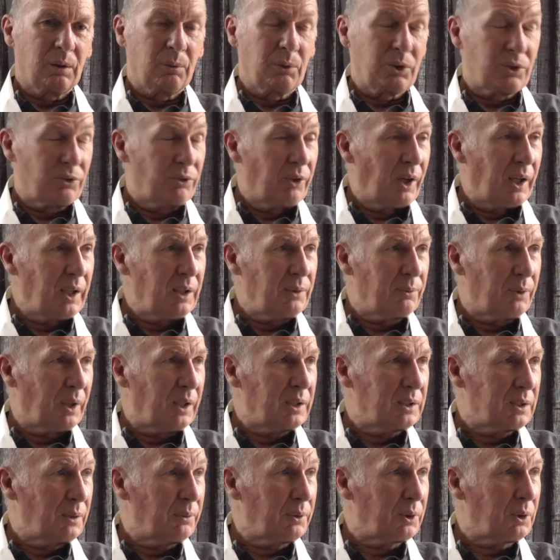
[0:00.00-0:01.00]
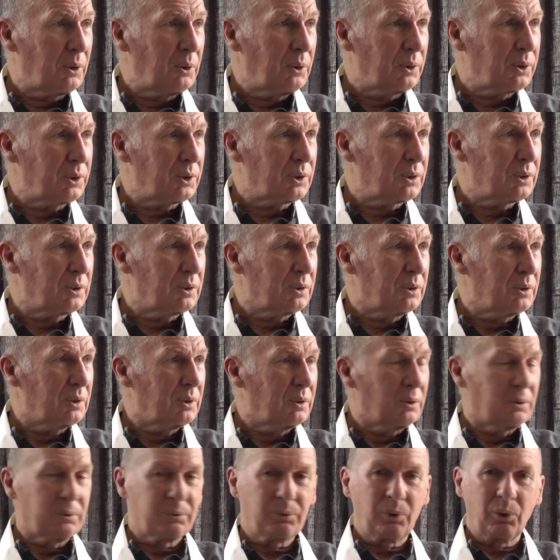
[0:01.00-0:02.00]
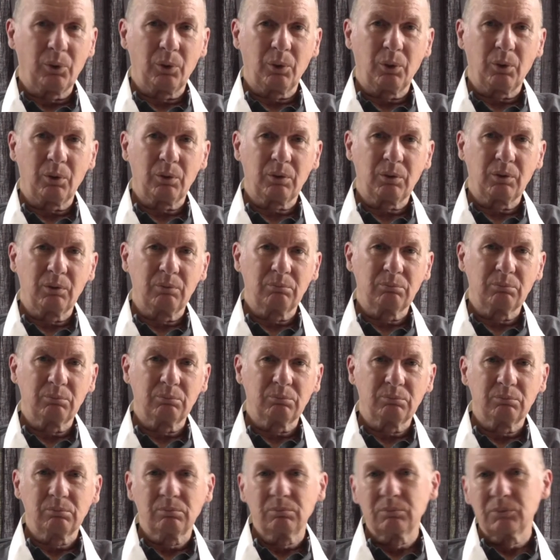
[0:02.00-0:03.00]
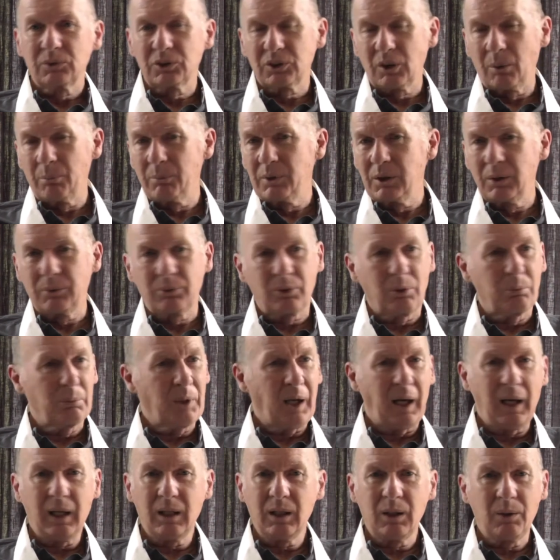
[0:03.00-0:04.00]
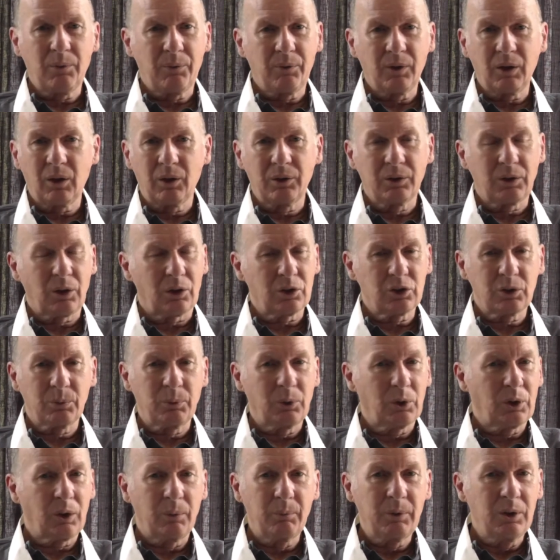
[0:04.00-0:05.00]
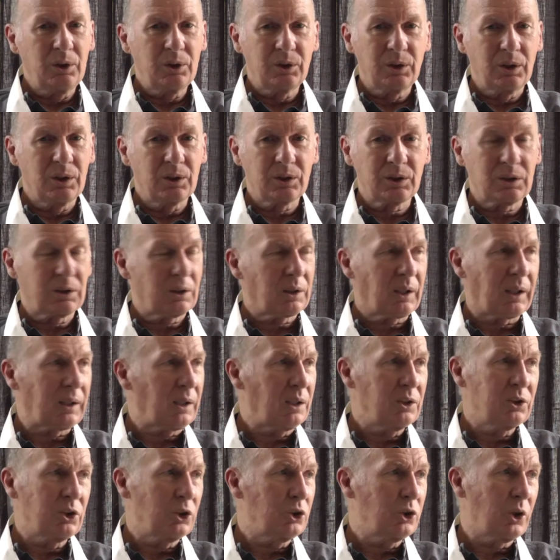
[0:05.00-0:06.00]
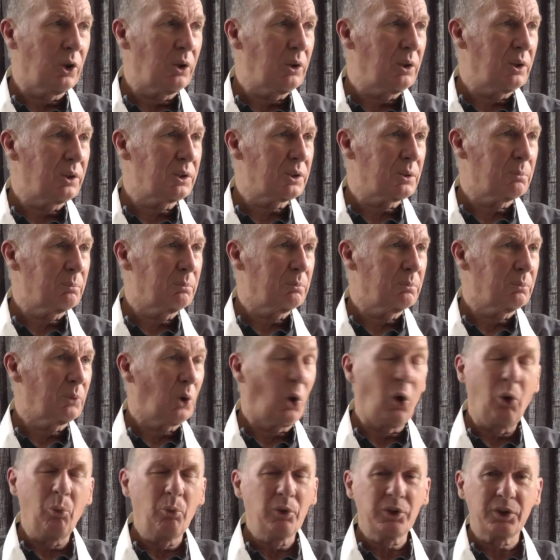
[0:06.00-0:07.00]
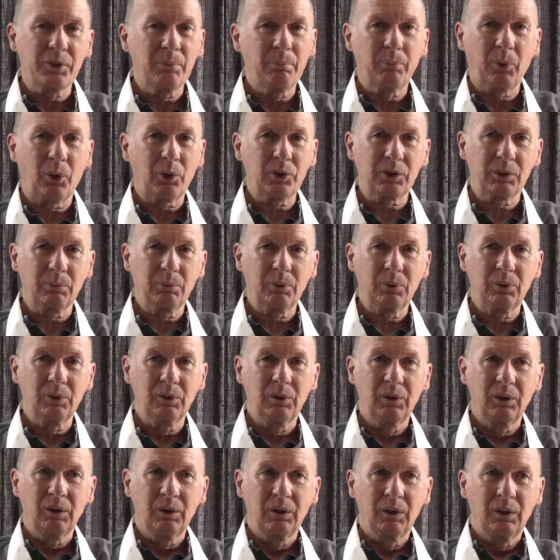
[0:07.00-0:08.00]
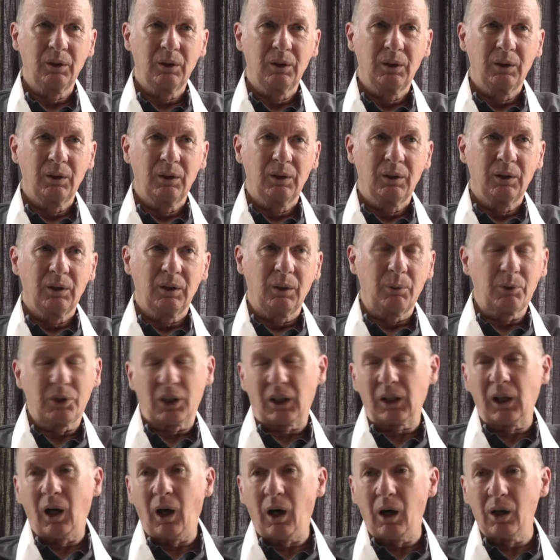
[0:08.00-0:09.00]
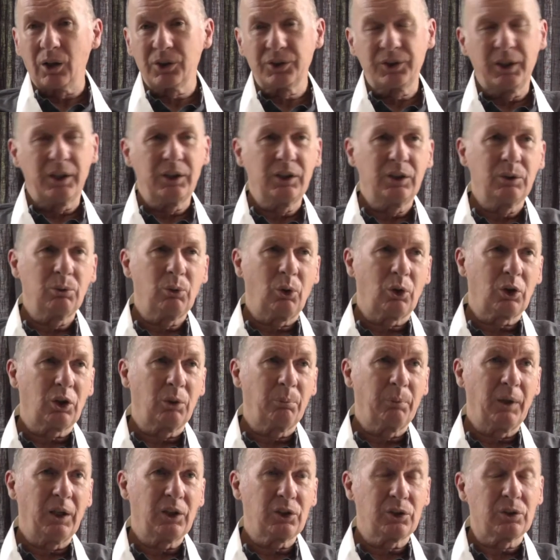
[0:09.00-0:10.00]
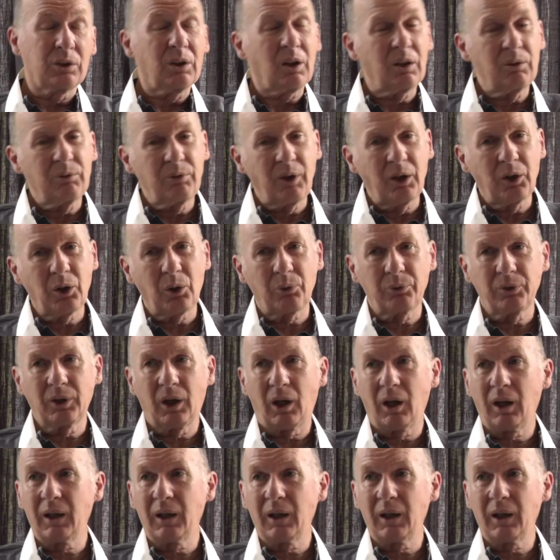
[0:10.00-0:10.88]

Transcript: it was very very difficult for somebody from any of the untouchable communities to get into journalism, almost impossible. It was a caste Hindu occupation, and very often a